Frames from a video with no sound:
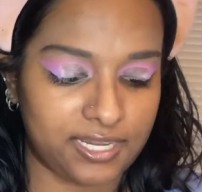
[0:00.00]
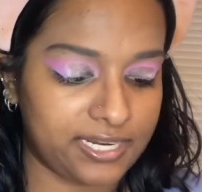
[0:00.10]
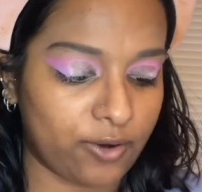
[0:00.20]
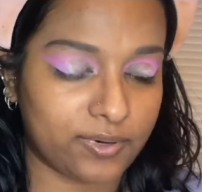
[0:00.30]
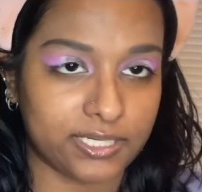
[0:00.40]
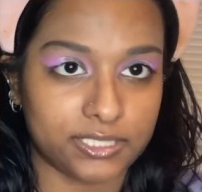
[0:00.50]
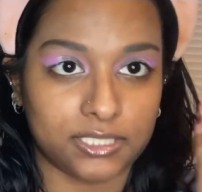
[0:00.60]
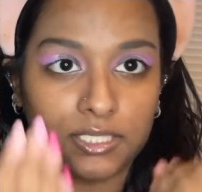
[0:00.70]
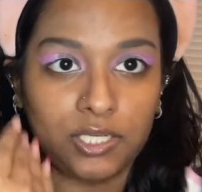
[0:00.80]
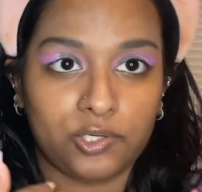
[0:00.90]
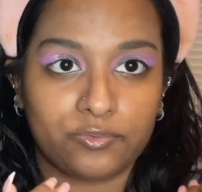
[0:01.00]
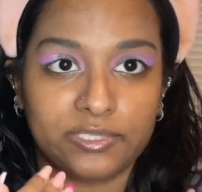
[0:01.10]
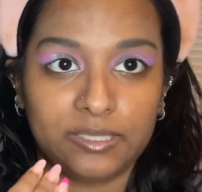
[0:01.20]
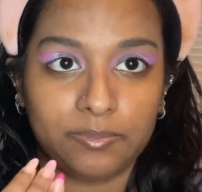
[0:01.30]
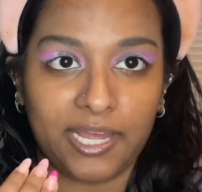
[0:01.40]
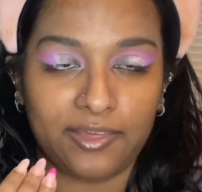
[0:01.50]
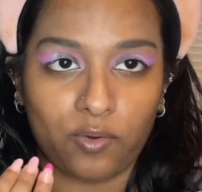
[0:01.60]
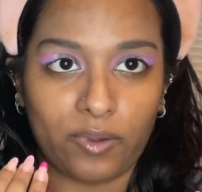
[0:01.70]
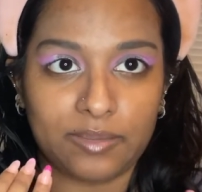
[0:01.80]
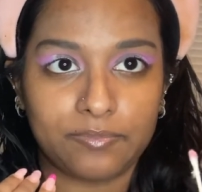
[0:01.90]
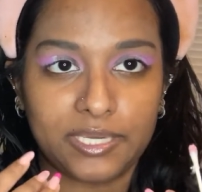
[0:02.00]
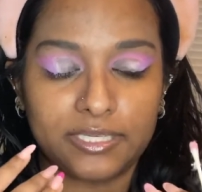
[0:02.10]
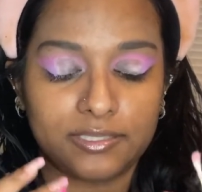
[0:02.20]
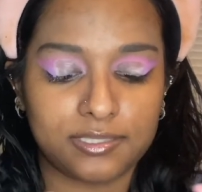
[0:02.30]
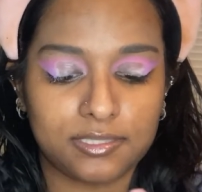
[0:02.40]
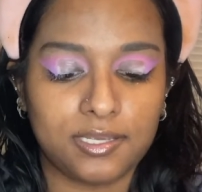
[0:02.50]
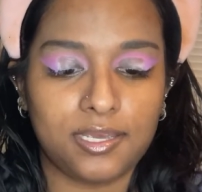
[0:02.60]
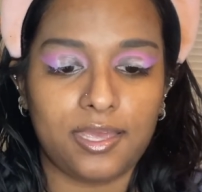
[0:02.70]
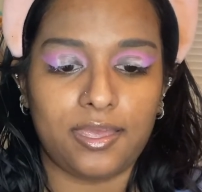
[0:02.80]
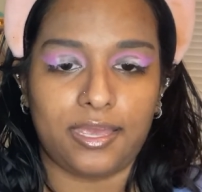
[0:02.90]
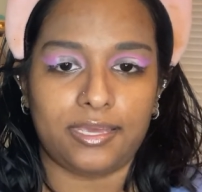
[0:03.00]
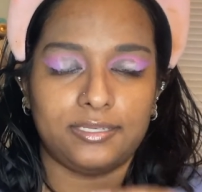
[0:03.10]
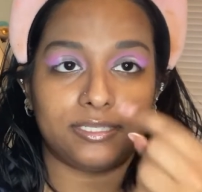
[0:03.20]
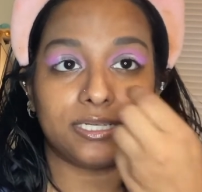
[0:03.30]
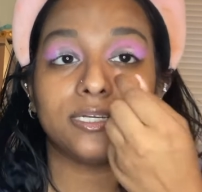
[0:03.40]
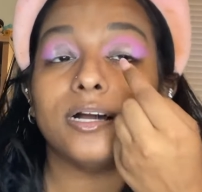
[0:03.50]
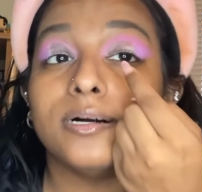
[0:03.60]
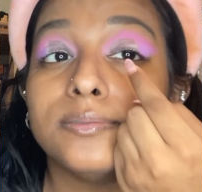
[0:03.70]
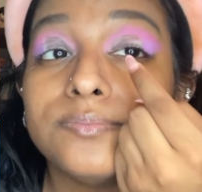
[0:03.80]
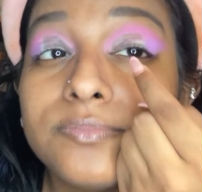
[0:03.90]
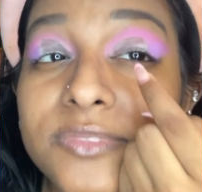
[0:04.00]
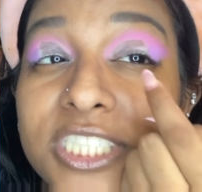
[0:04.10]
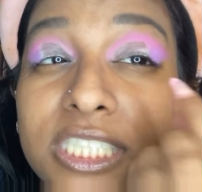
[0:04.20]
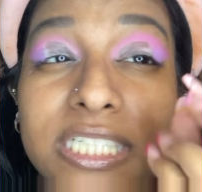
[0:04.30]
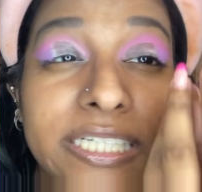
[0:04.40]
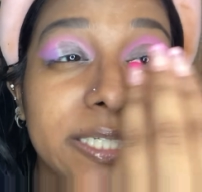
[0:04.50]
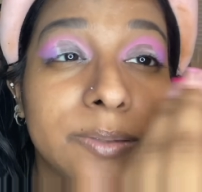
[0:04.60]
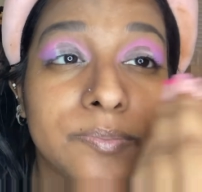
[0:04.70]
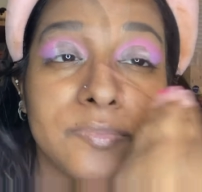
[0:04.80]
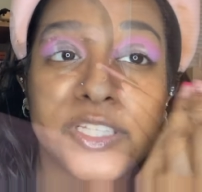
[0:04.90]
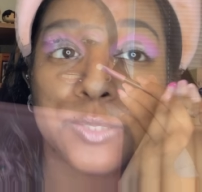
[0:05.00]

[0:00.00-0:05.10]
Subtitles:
And now we're gonna reapply the white base and just clean up this